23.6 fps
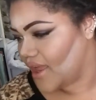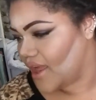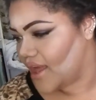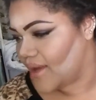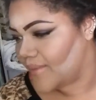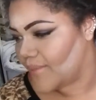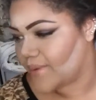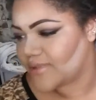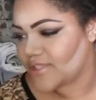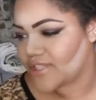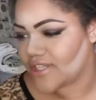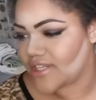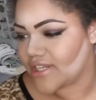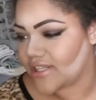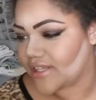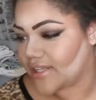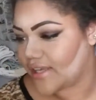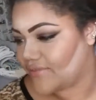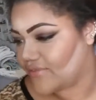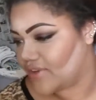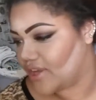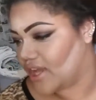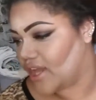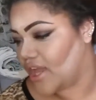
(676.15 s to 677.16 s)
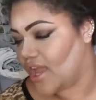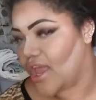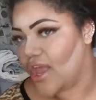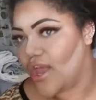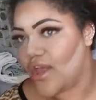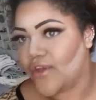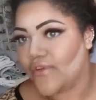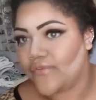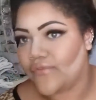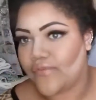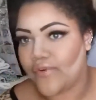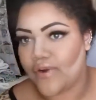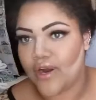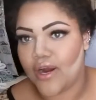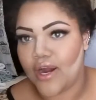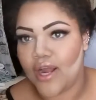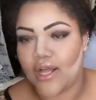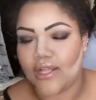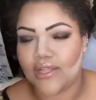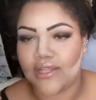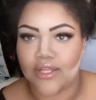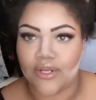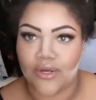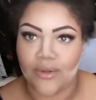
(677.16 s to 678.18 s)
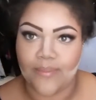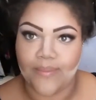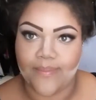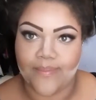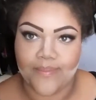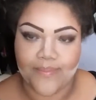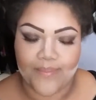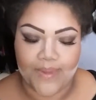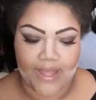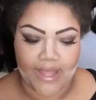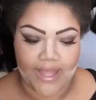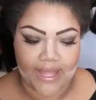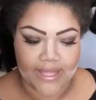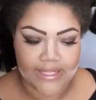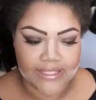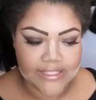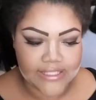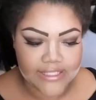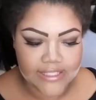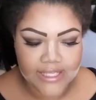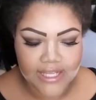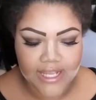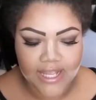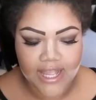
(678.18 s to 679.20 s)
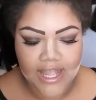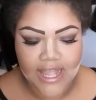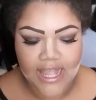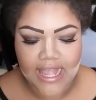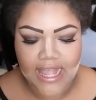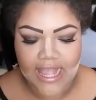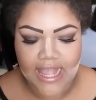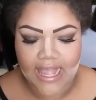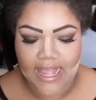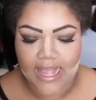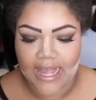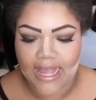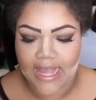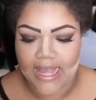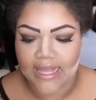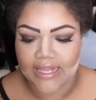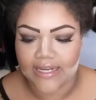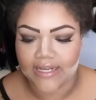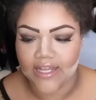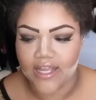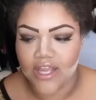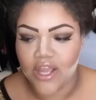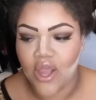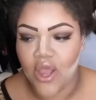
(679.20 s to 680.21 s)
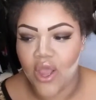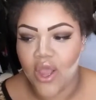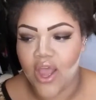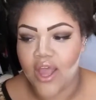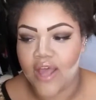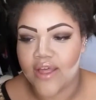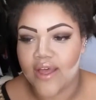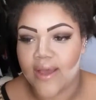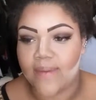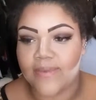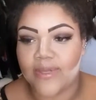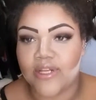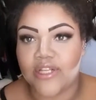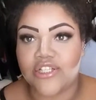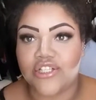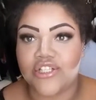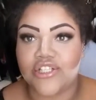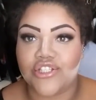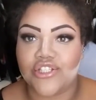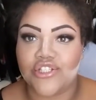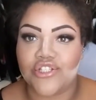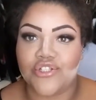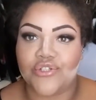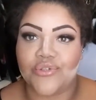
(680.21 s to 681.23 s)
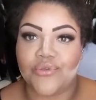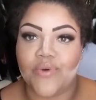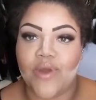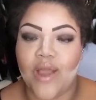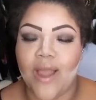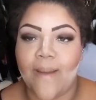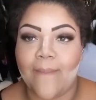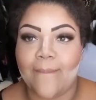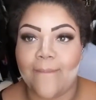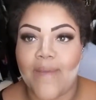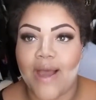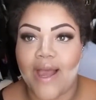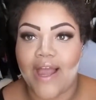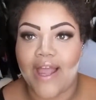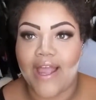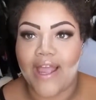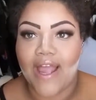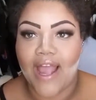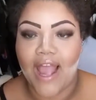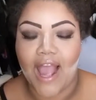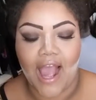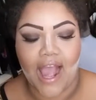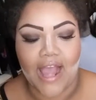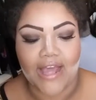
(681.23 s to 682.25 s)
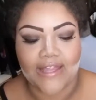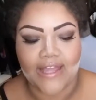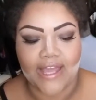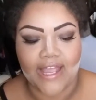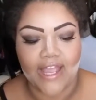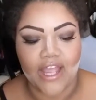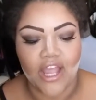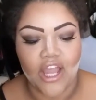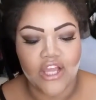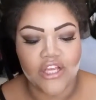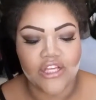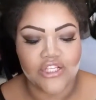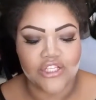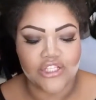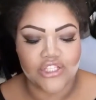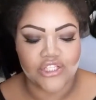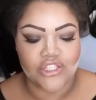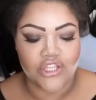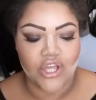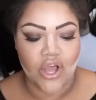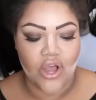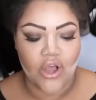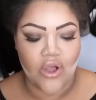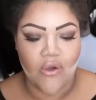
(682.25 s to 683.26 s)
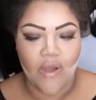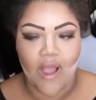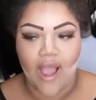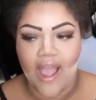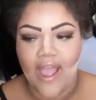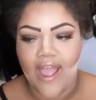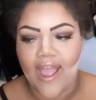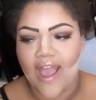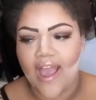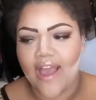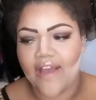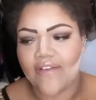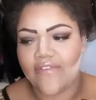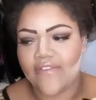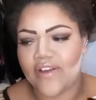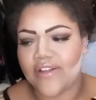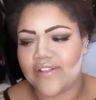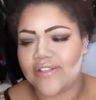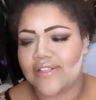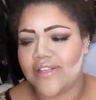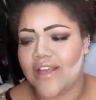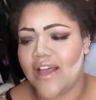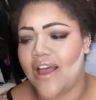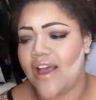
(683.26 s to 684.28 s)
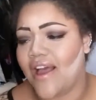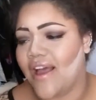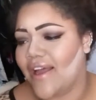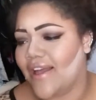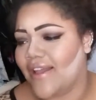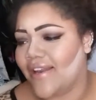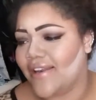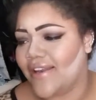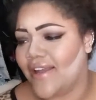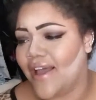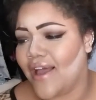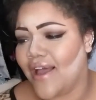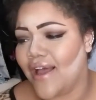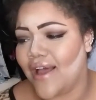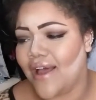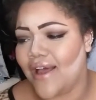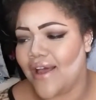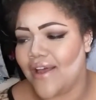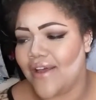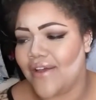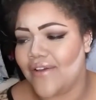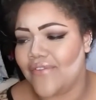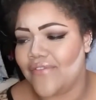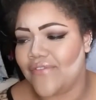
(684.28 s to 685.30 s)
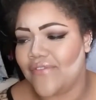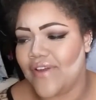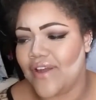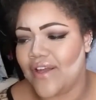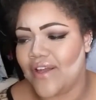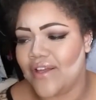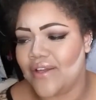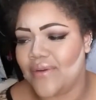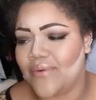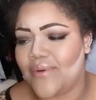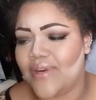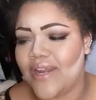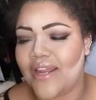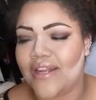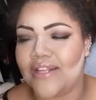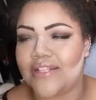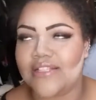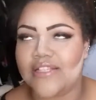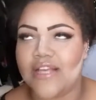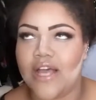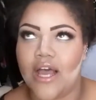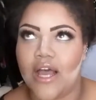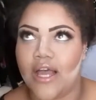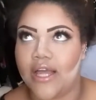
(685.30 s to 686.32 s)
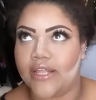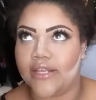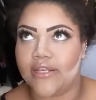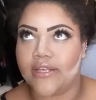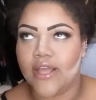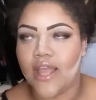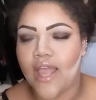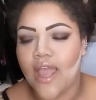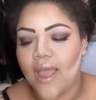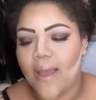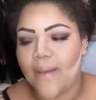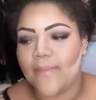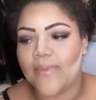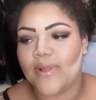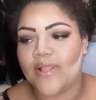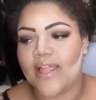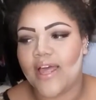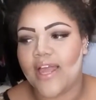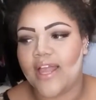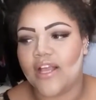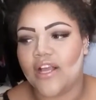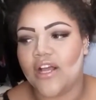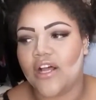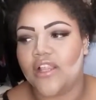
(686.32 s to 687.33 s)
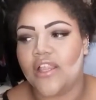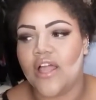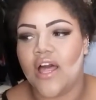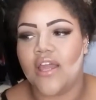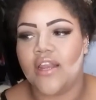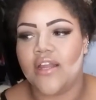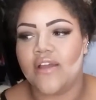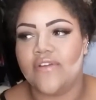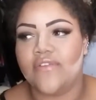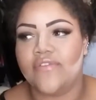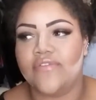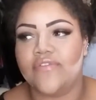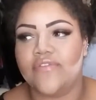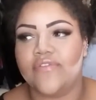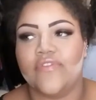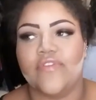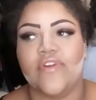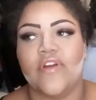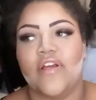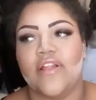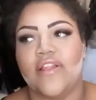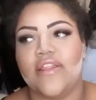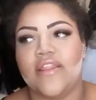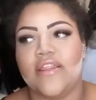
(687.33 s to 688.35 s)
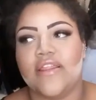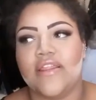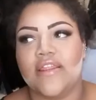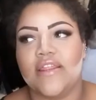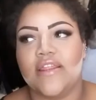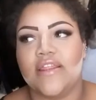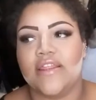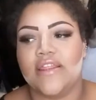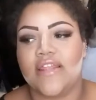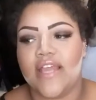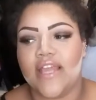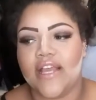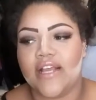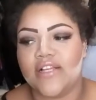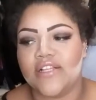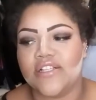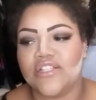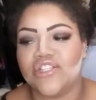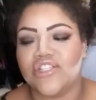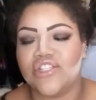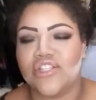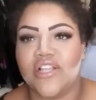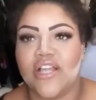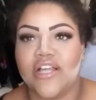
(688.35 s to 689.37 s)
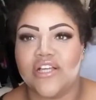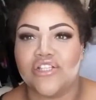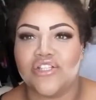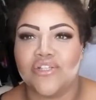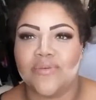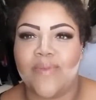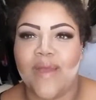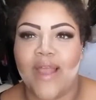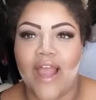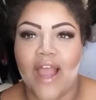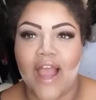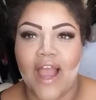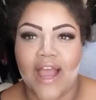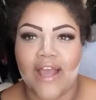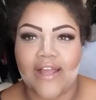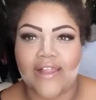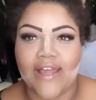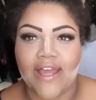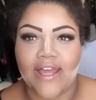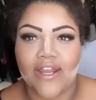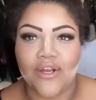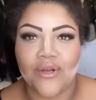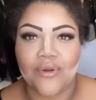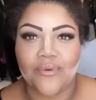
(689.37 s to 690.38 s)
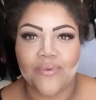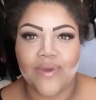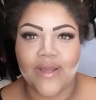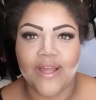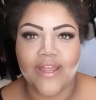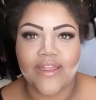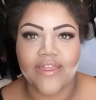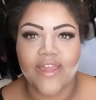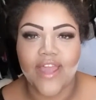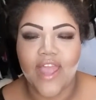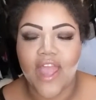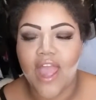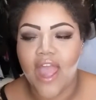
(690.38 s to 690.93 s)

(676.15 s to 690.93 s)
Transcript: I'm just gonna leave it for a little bit, and I'm gonna just do my highlight. So I have a ton of, well, not a ton, but like a lot of things to like do my highlighter with.